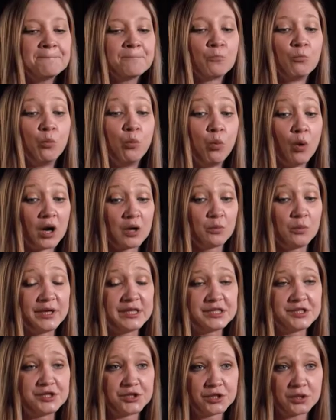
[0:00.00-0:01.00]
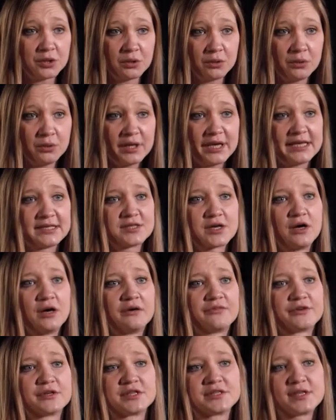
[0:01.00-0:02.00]
What we do is
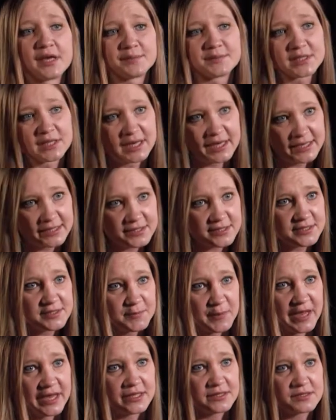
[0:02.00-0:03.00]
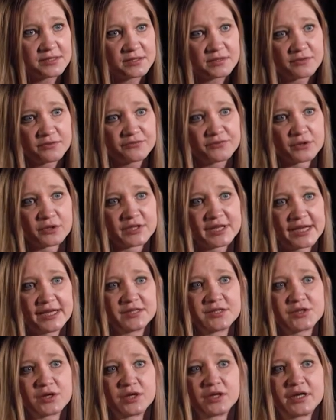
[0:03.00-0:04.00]
offer subsidized space for
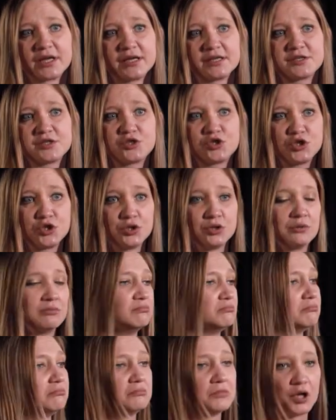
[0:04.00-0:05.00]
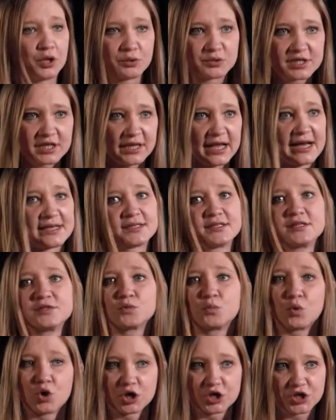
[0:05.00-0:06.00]
dance artists to host
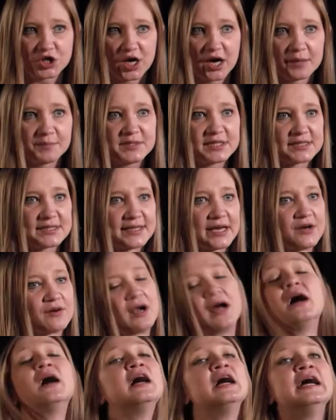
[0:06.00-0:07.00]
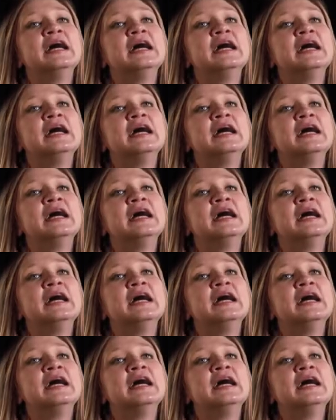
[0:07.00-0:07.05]
classes, workshops, etc.